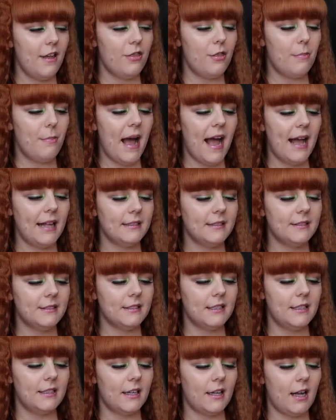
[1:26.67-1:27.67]
the
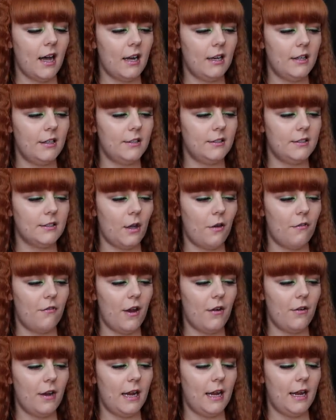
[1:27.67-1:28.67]
patterns and the colours are
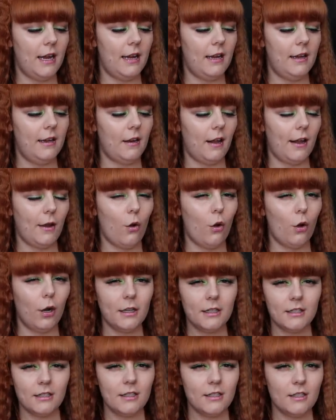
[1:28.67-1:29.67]
very like
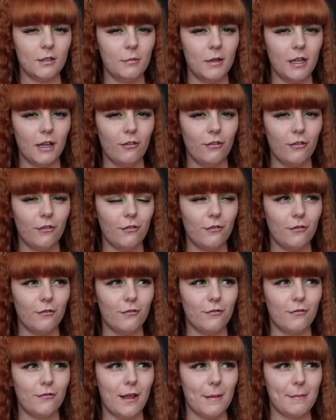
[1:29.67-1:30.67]
Hollister to me, if
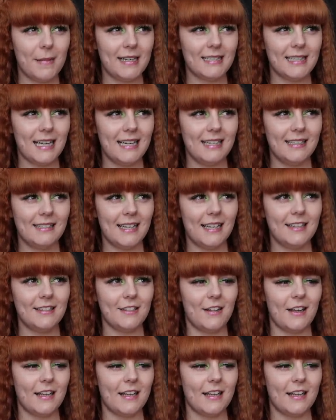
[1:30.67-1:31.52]
that makes any sense.